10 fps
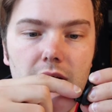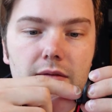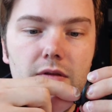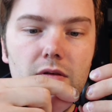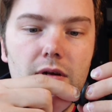
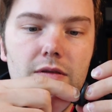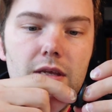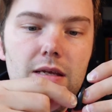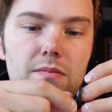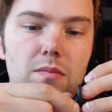even though I
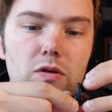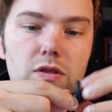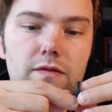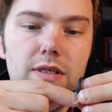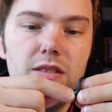think
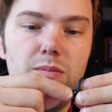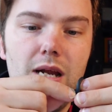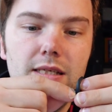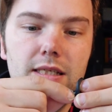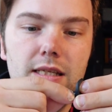most of it is
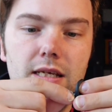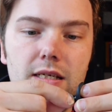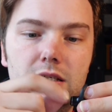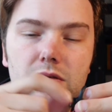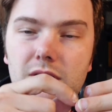plastic
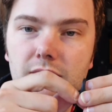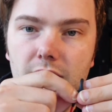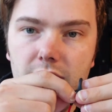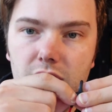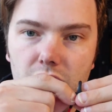that is used. It's
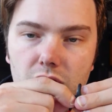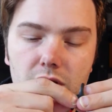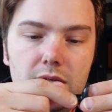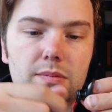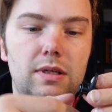very
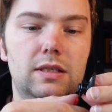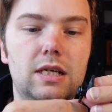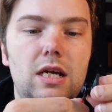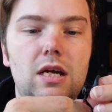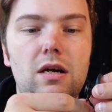sturdy build.
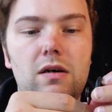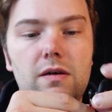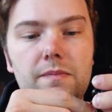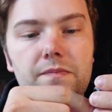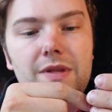
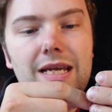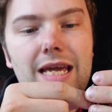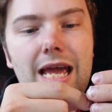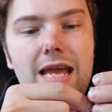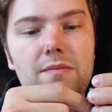The
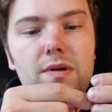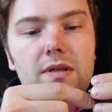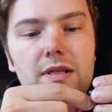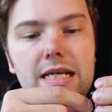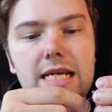
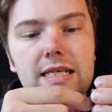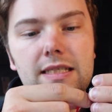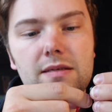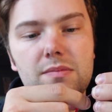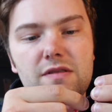cable
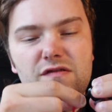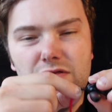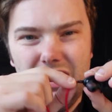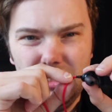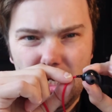is a bit
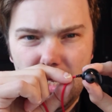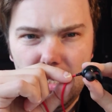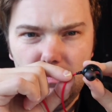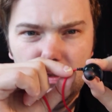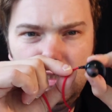
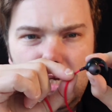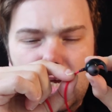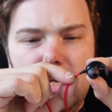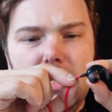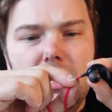fragile, I would
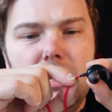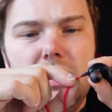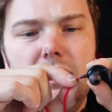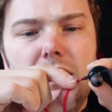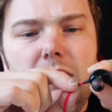say,
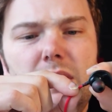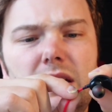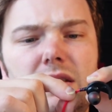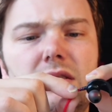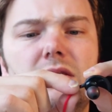here and there,
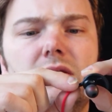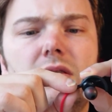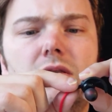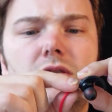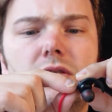but it's
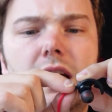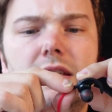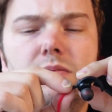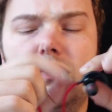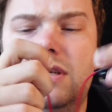also
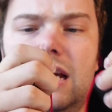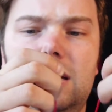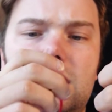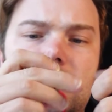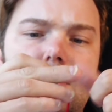has
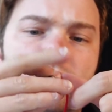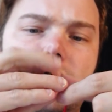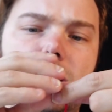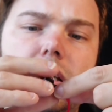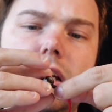protectors
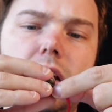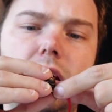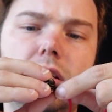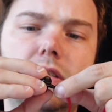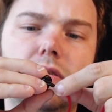for it.
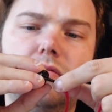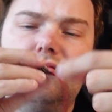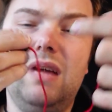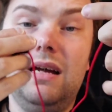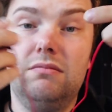
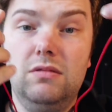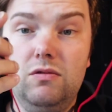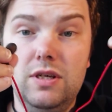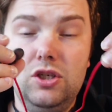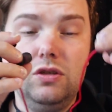So yeah,
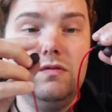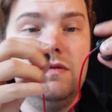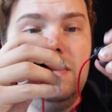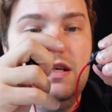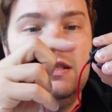no issues
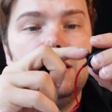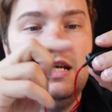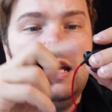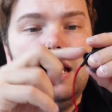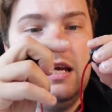with this.
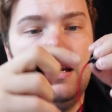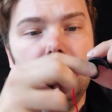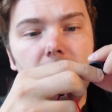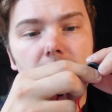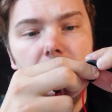
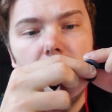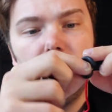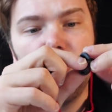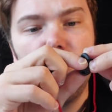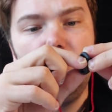They're
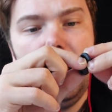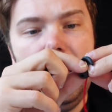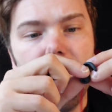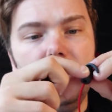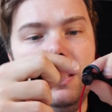not too
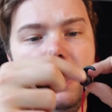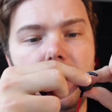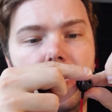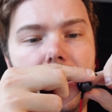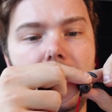heavy.
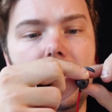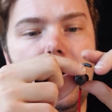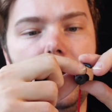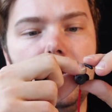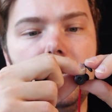I
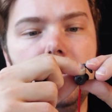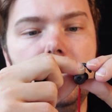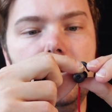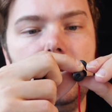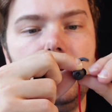like
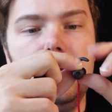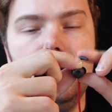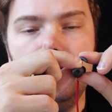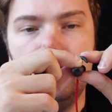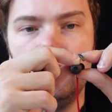the
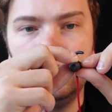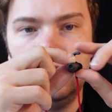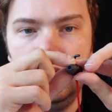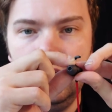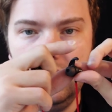ear hooks
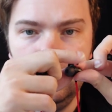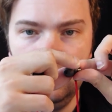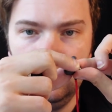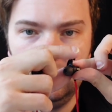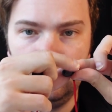
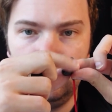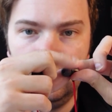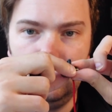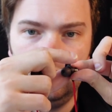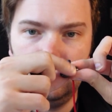here, so
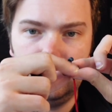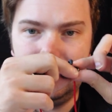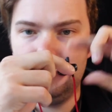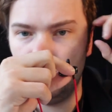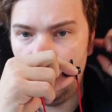they're not
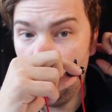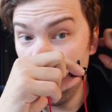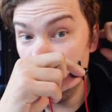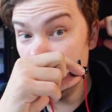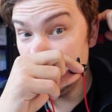
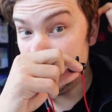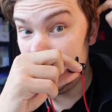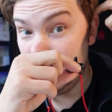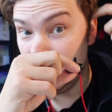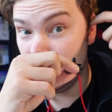over the
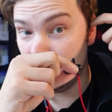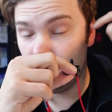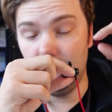ear like